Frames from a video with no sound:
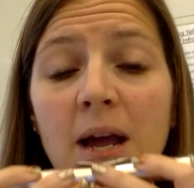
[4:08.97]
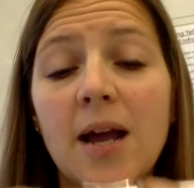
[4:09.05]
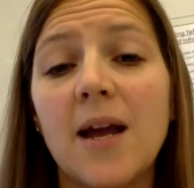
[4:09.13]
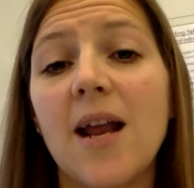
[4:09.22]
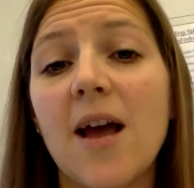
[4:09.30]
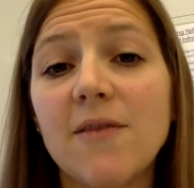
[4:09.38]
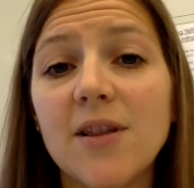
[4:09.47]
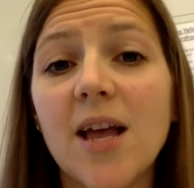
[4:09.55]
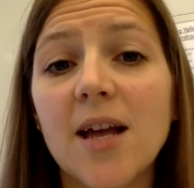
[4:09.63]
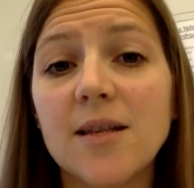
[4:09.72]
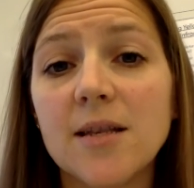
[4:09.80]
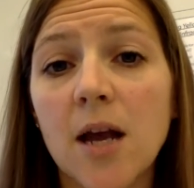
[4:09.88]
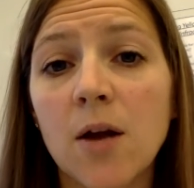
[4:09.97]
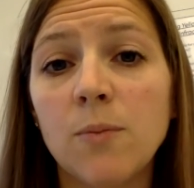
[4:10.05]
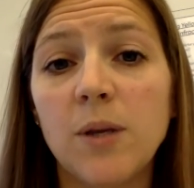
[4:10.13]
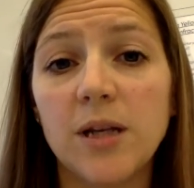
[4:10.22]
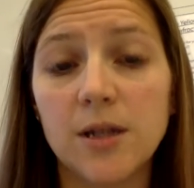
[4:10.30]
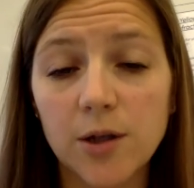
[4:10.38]
And having that sound
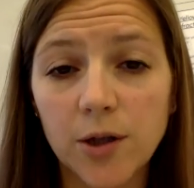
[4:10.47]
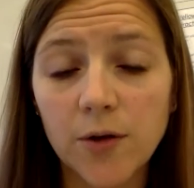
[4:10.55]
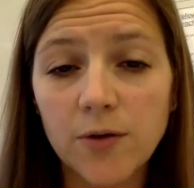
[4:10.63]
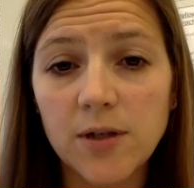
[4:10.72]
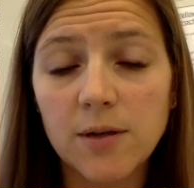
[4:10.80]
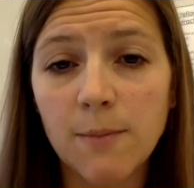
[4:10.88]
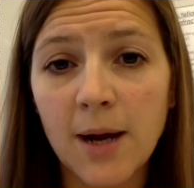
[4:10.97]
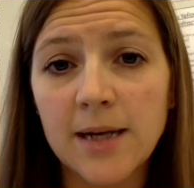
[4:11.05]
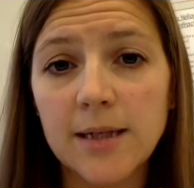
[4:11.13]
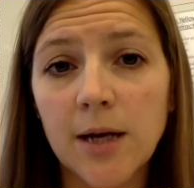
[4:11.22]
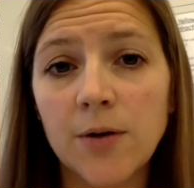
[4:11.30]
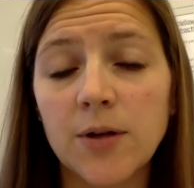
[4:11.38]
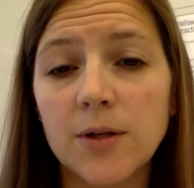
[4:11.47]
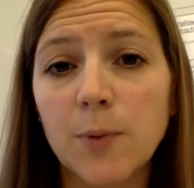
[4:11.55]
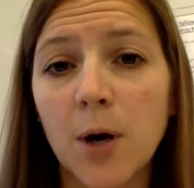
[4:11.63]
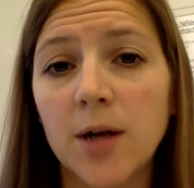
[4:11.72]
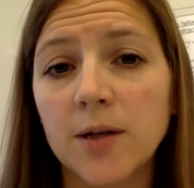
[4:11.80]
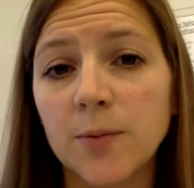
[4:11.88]
be as close to my sound as
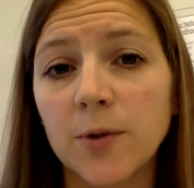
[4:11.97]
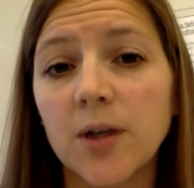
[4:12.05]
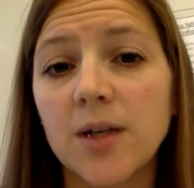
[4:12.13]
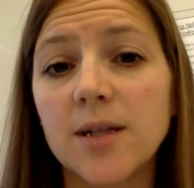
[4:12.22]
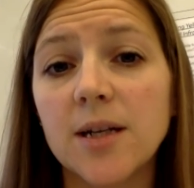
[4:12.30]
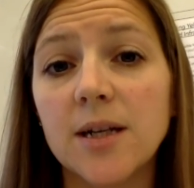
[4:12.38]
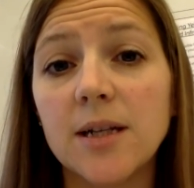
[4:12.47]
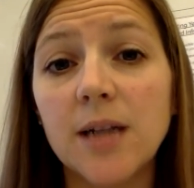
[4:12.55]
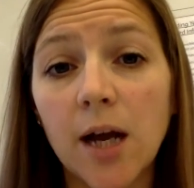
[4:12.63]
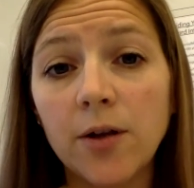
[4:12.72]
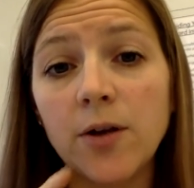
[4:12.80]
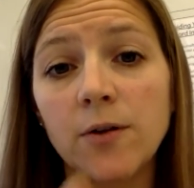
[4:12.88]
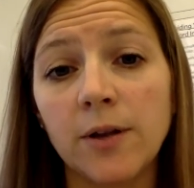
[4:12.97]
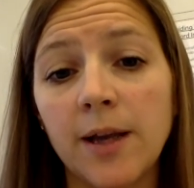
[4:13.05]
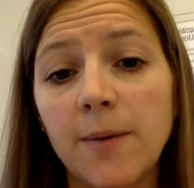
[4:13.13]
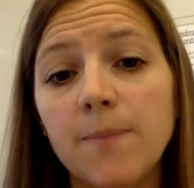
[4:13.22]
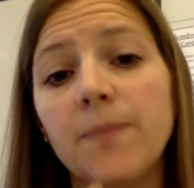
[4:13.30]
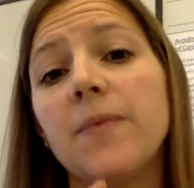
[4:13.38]
possible is going to tell your
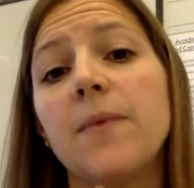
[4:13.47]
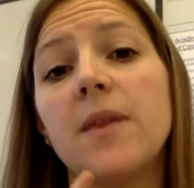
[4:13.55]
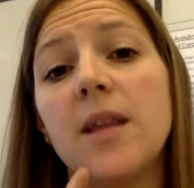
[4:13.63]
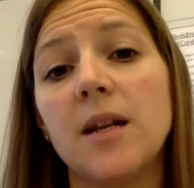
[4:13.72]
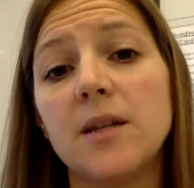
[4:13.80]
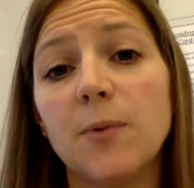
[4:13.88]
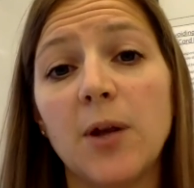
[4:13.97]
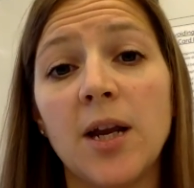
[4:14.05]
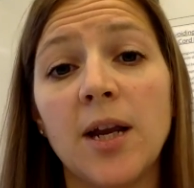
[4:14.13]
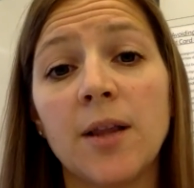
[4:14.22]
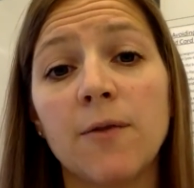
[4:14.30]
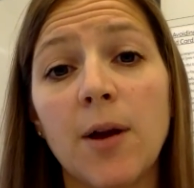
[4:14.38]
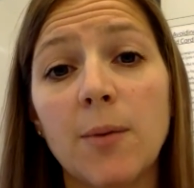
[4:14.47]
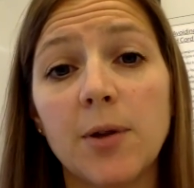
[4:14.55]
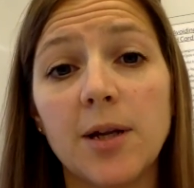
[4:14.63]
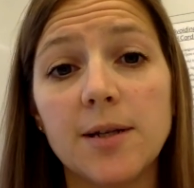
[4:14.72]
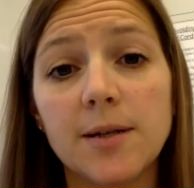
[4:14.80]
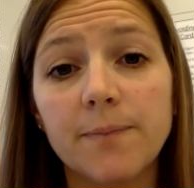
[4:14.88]
lip that it's playing in the right
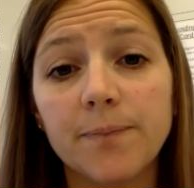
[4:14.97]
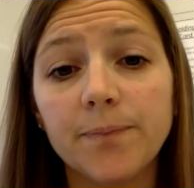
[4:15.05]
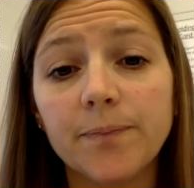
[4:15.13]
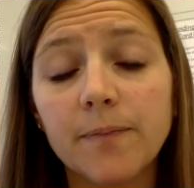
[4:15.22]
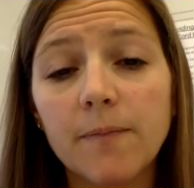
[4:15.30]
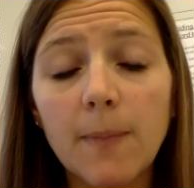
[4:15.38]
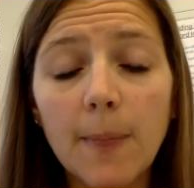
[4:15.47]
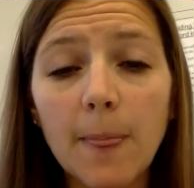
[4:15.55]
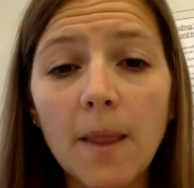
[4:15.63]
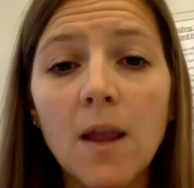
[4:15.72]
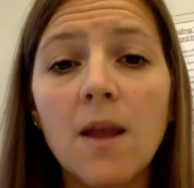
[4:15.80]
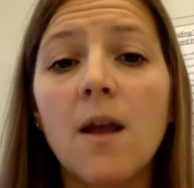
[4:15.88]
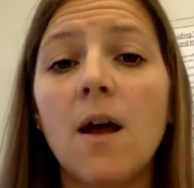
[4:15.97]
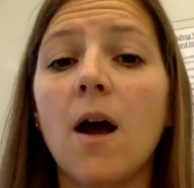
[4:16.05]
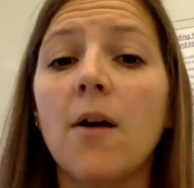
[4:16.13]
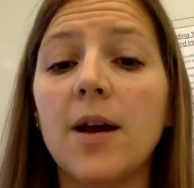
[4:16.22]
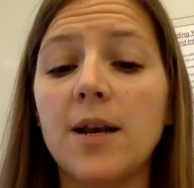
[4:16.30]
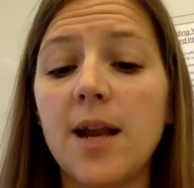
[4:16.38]
place.
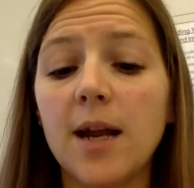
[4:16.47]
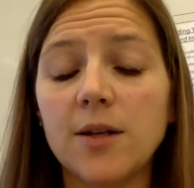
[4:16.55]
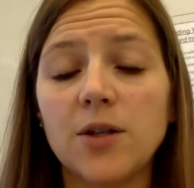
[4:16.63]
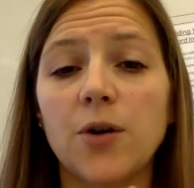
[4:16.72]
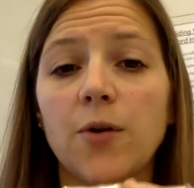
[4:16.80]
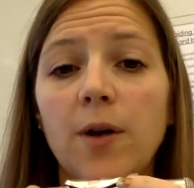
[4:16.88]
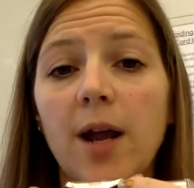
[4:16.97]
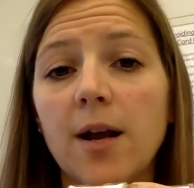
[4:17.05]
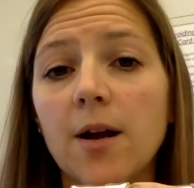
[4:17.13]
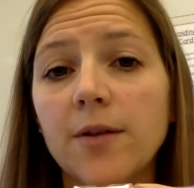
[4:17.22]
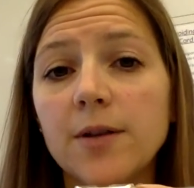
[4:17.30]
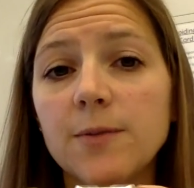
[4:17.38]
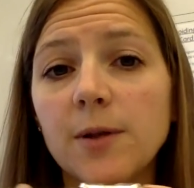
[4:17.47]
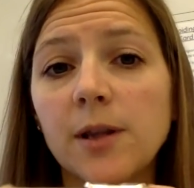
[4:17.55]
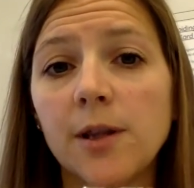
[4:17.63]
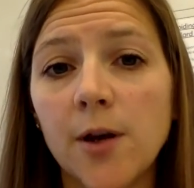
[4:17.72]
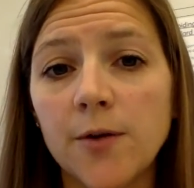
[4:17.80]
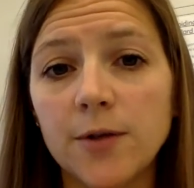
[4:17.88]
All right, next tone. I call this one
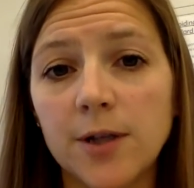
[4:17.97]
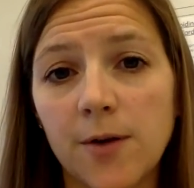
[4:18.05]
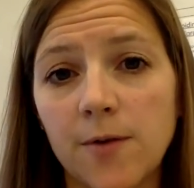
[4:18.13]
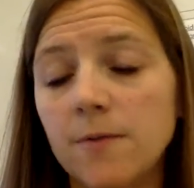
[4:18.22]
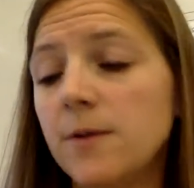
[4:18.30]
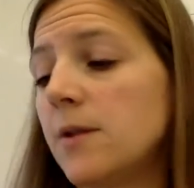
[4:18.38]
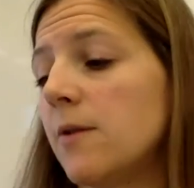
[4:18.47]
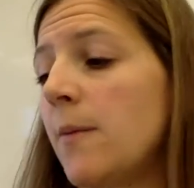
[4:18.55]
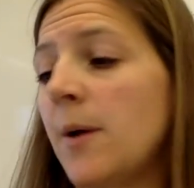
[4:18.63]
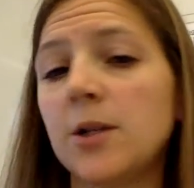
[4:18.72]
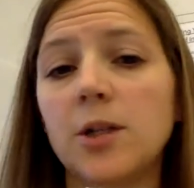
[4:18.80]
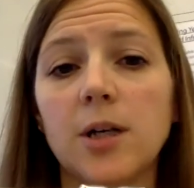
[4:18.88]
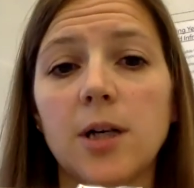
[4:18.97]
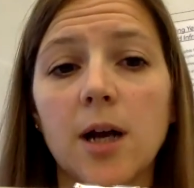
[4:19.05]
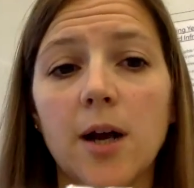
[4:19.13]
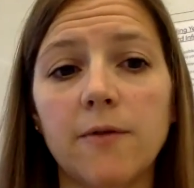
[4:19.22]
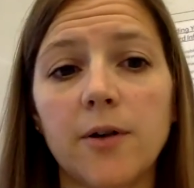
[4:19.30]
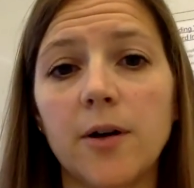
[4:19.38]
low tone, so I'm actually going to
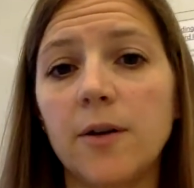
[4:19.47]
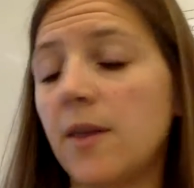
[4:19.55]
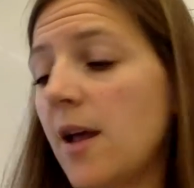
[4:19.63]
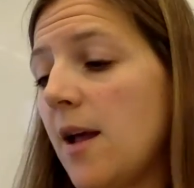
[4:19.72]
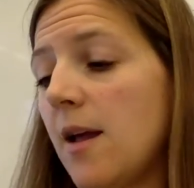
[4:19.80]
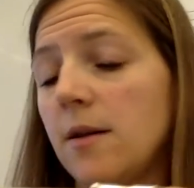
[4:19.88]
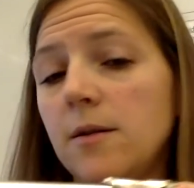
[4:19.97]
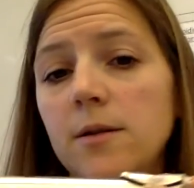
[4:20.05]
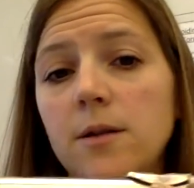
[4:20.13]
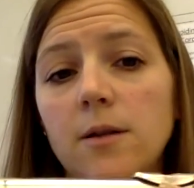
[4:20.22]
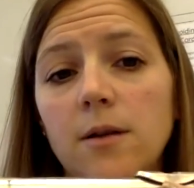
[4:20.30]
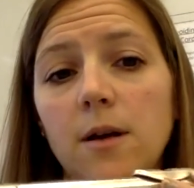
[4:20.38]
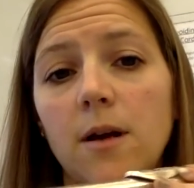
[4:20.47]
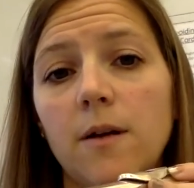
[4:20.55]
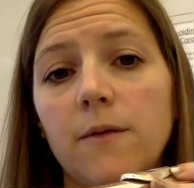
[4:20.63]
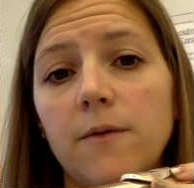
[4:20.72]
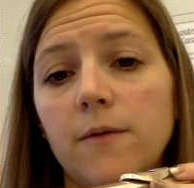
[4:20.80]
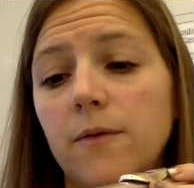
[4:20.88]
cover the end
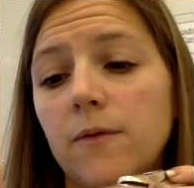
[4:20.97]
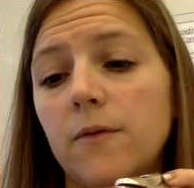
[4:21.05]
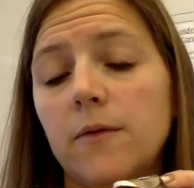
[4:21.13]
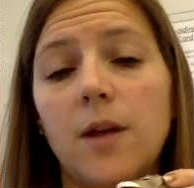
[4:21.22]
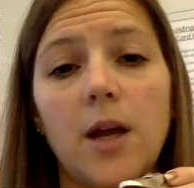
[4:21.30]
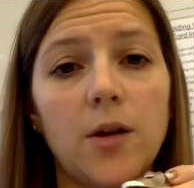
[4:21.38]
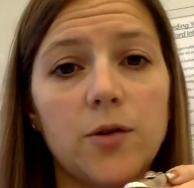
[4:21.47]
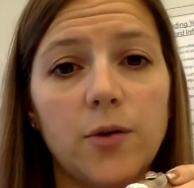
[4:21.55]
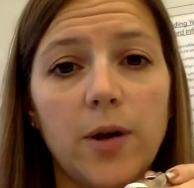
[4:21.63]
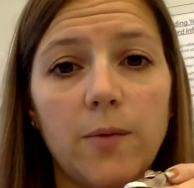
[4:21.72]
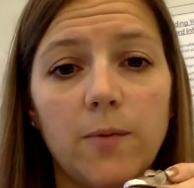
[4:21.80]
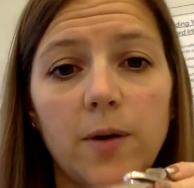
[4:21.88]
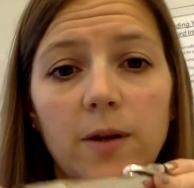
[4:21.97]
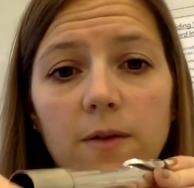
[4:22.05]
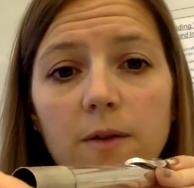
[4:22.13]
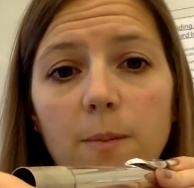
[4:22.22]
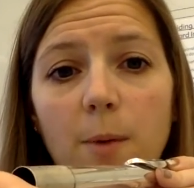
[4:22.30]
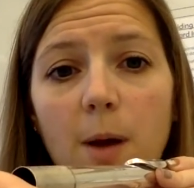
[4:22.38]
of the head joint with
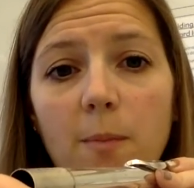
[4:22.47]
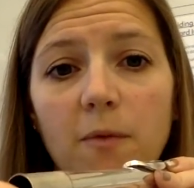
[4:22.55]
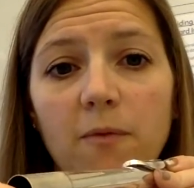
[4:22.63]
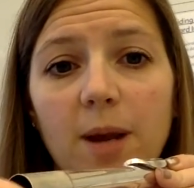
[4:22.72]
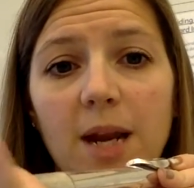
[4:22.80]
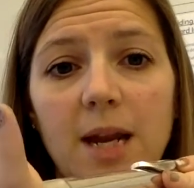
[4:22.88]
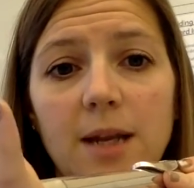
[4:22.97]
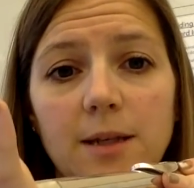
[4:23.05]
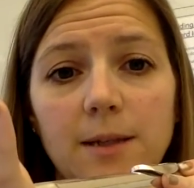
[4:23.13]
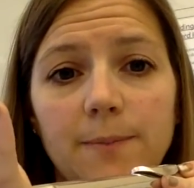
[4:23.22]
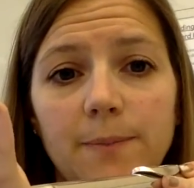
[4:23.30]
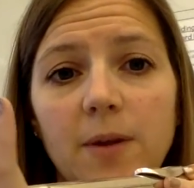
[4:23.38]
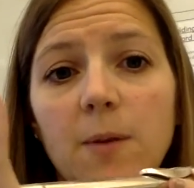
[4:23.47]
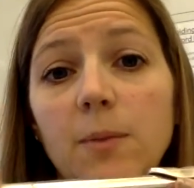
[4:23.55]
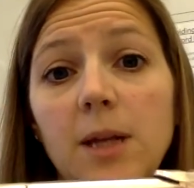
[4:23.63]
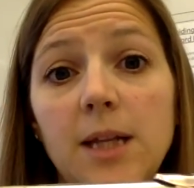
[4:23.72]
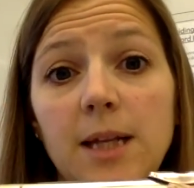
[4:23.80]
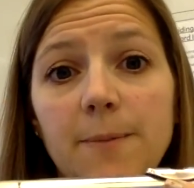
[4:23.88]
the palm of my hand
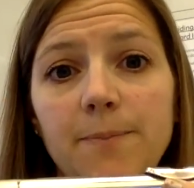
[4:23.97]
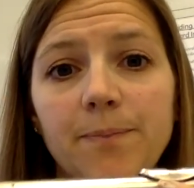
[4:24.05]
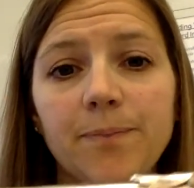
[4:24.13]
completely.